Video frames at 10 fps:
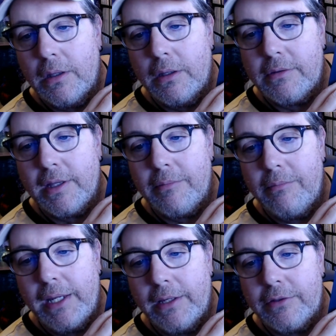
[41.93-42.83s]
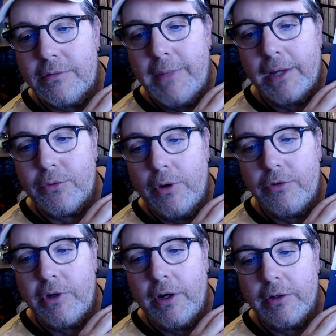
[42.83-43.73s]
It's got Mingus, Max Roach,
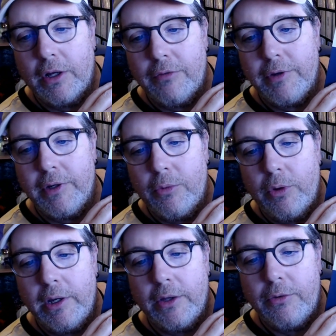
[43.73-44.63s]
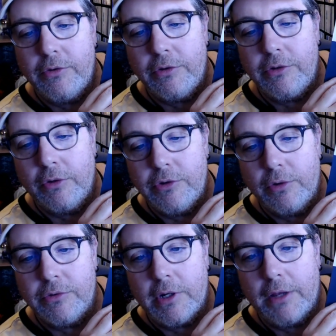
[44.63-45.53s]
Eric Dolphy, Roy Eldridge, and Joe
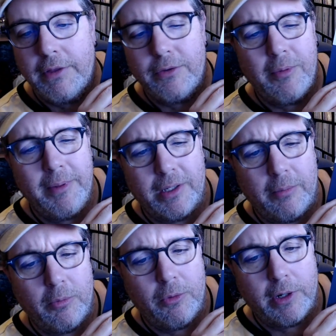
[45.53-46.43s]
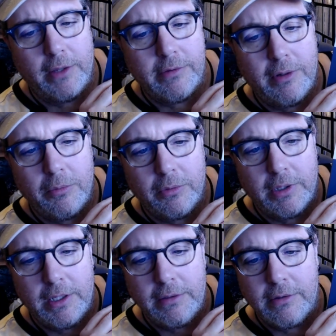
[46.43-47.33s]
Jones on it. I think there might be a couple more guys on there we'll
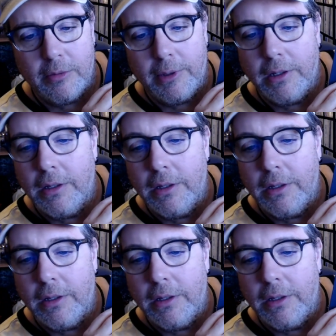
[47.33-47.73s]
get into, but